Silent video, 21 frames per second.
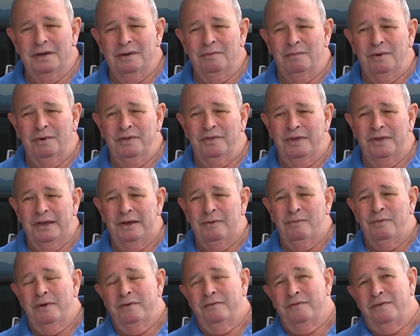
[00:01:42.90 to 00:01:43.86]
we
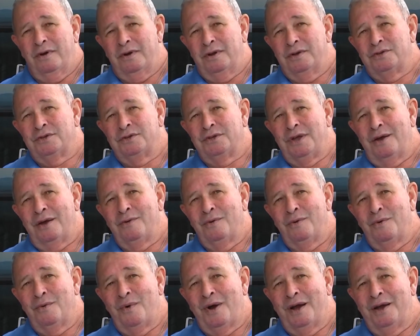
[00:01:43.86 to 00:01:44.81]
think we've got a
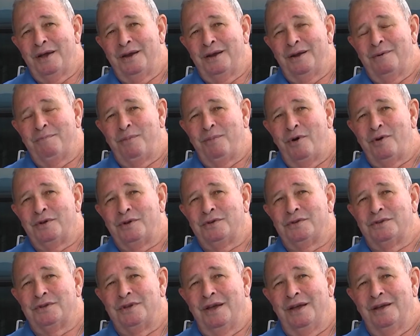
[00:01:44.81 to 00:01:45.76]
stowaway in a
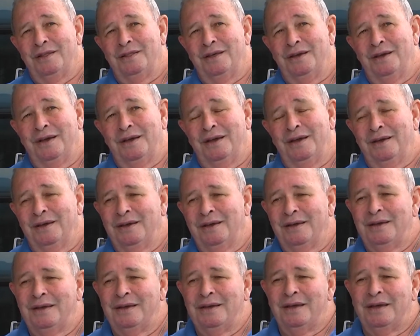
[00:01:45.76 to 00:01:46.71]
box down there,
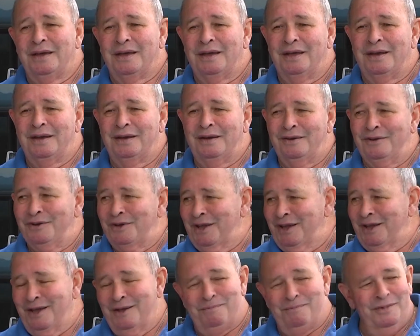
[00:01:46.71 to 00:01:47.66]
and
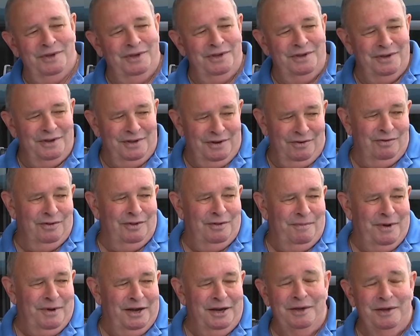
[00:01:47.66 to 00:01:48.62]
looking at me, you get all the
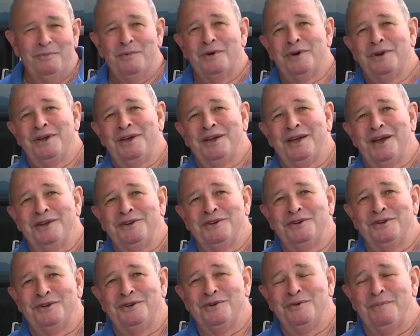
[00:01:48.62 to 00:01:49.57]
money, what are you going
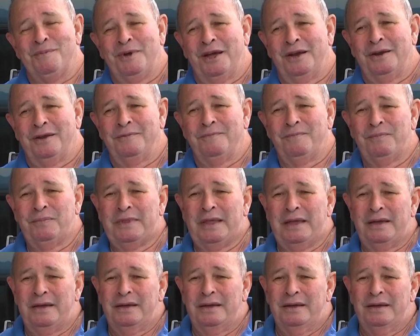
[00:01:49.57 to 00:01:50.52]
to do about it?
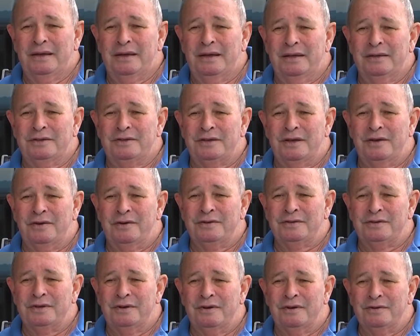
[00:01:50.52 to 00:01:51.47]
And so I
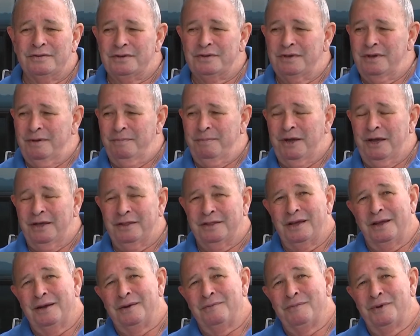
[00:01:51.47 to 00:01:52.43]
said, I'll see about
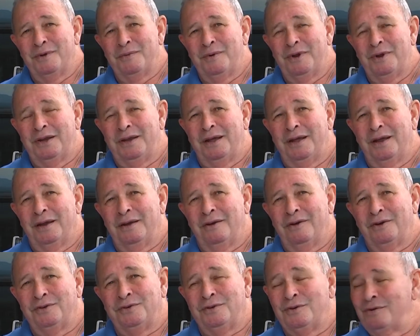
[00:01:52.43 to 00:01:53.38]
that, and we went down and
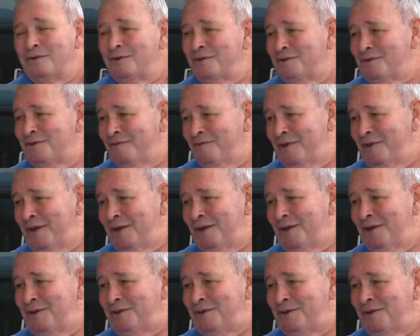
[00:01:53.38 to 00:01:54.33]
I talked
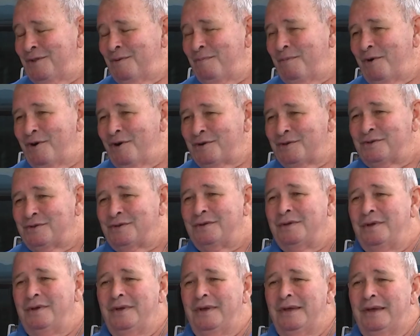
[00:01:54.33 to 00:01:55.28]
severely to the box.
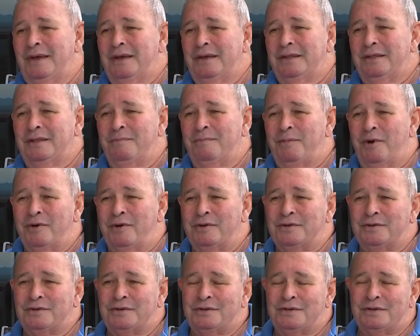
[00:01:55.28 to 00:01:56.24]
The
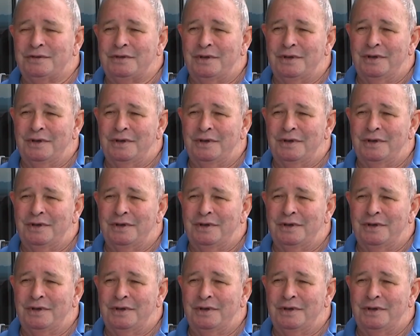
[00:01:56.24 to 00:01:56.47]
box